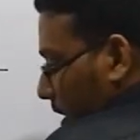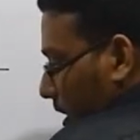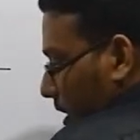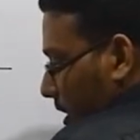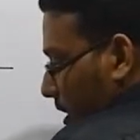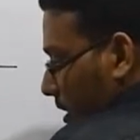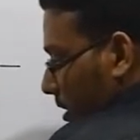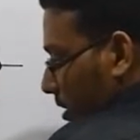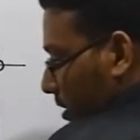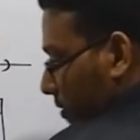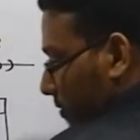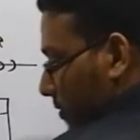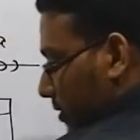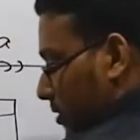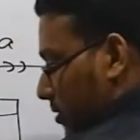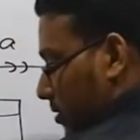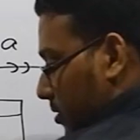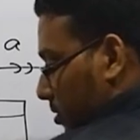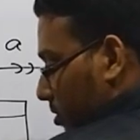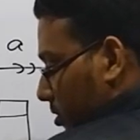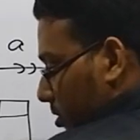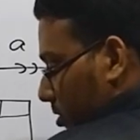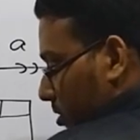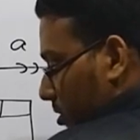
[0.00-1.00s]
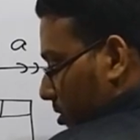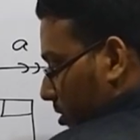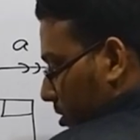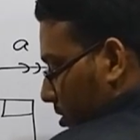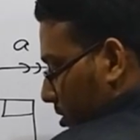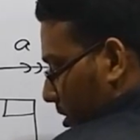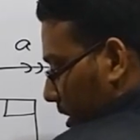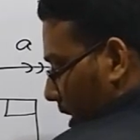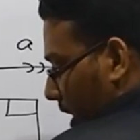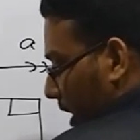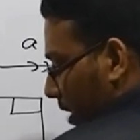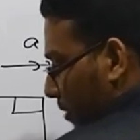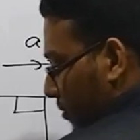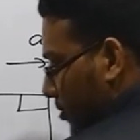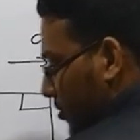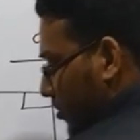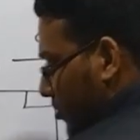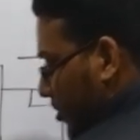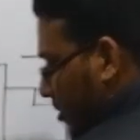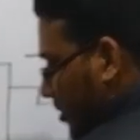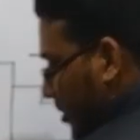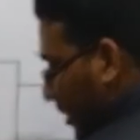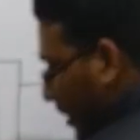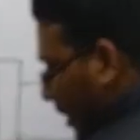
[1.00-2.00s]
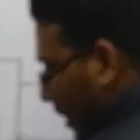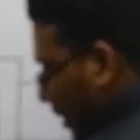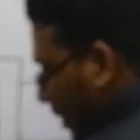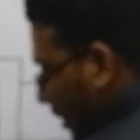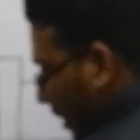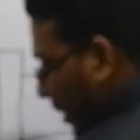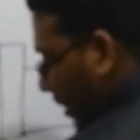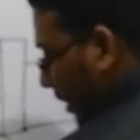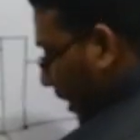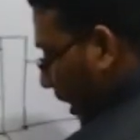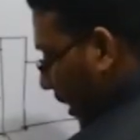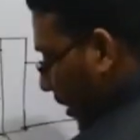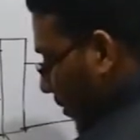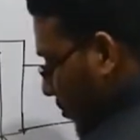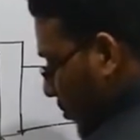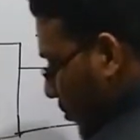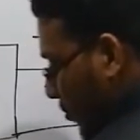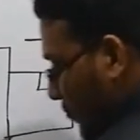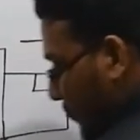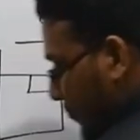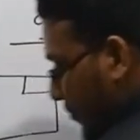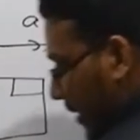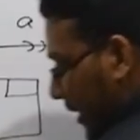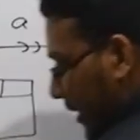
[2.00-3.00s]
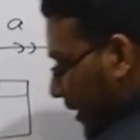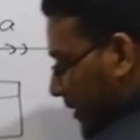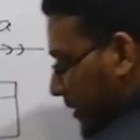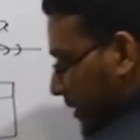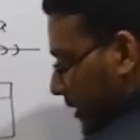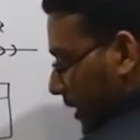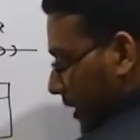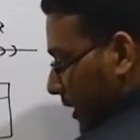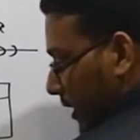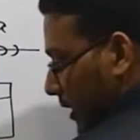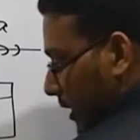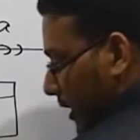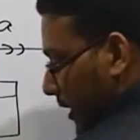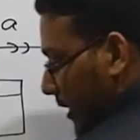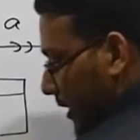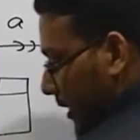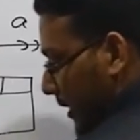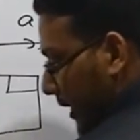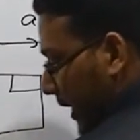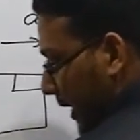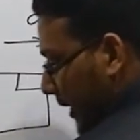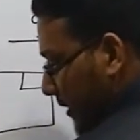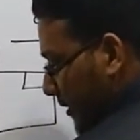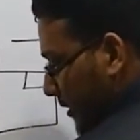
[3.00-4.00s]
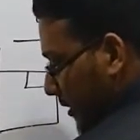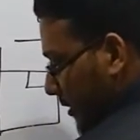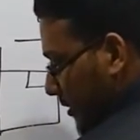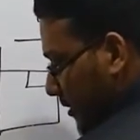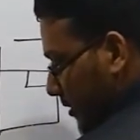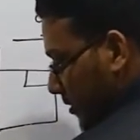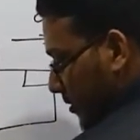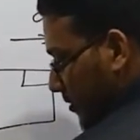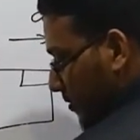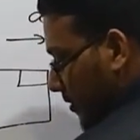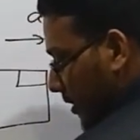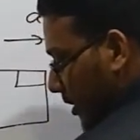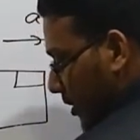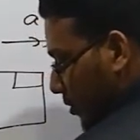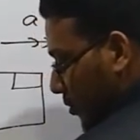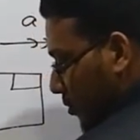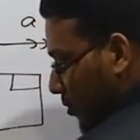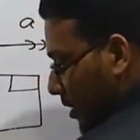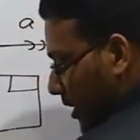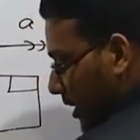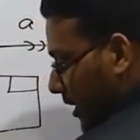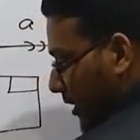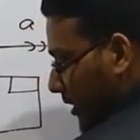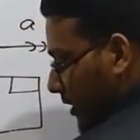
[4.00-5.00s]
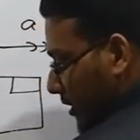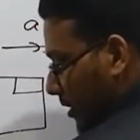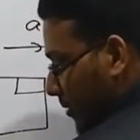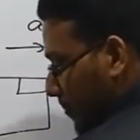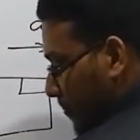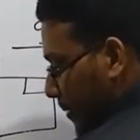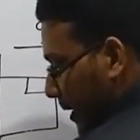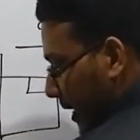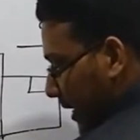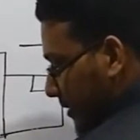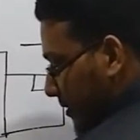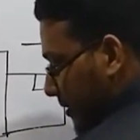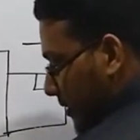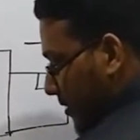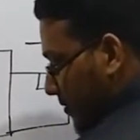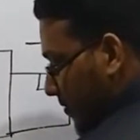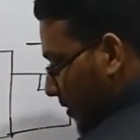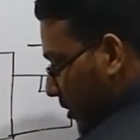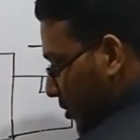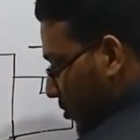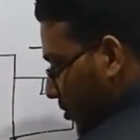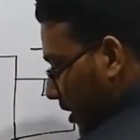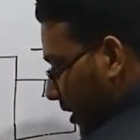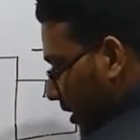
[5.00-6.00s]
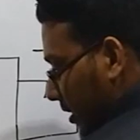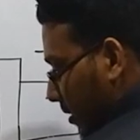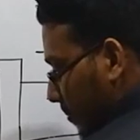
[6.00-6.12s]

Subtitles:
Have you seen and have you felt like this? When you are in a bus, you